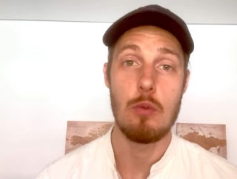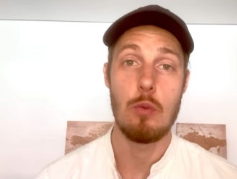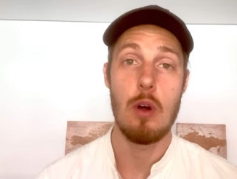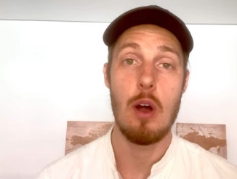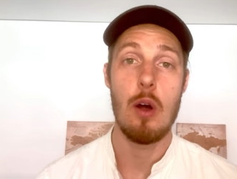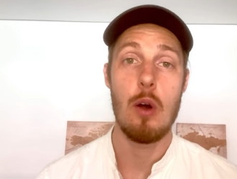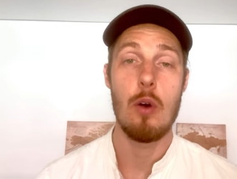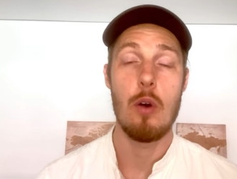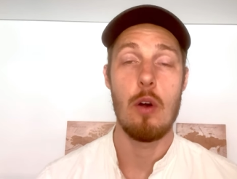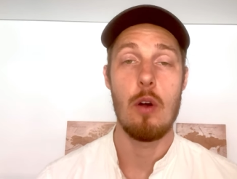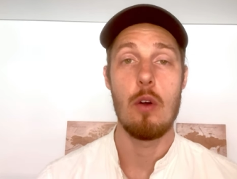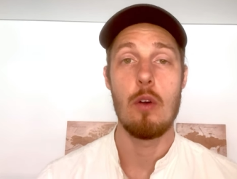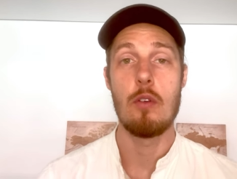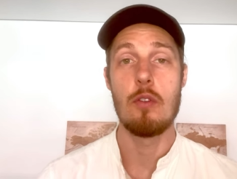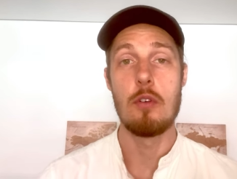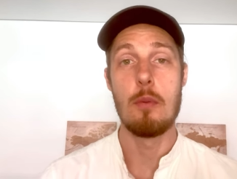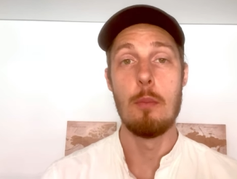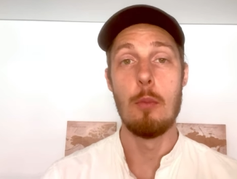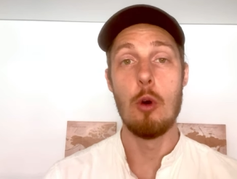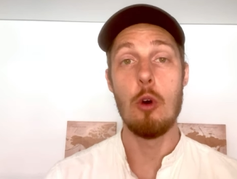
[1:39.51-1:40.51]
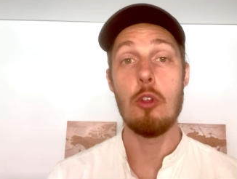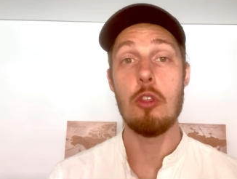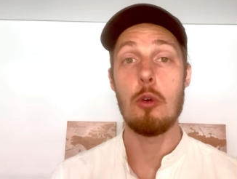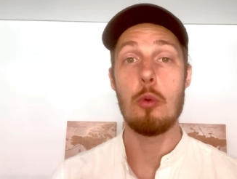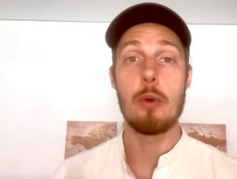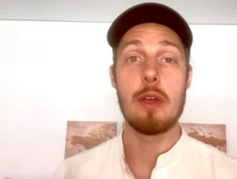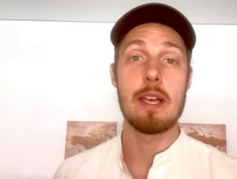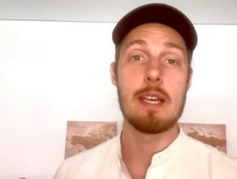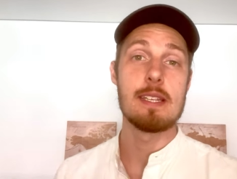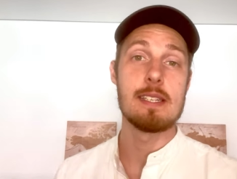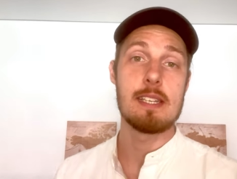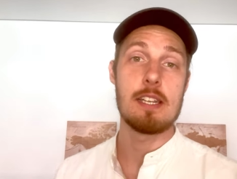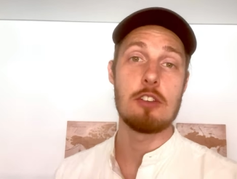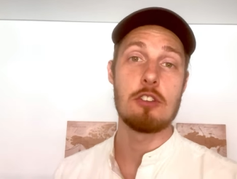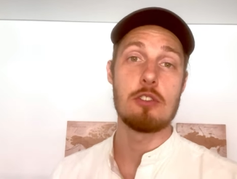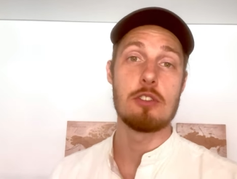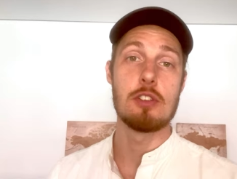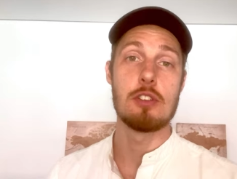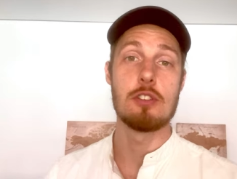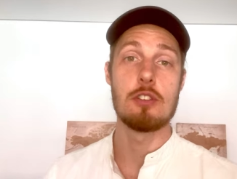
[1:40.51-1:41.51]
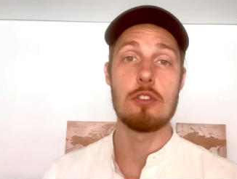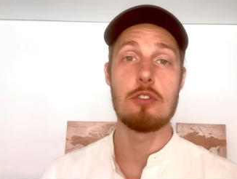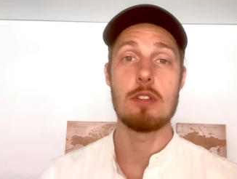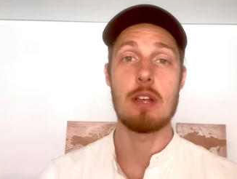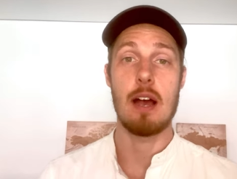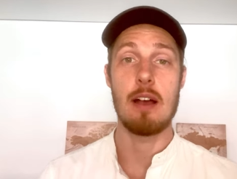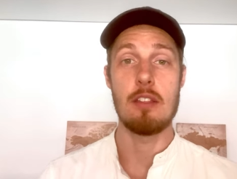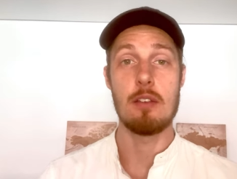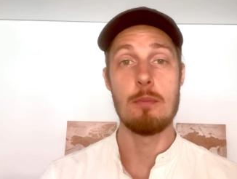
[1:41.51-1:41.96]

Well, the more that we continue to do that,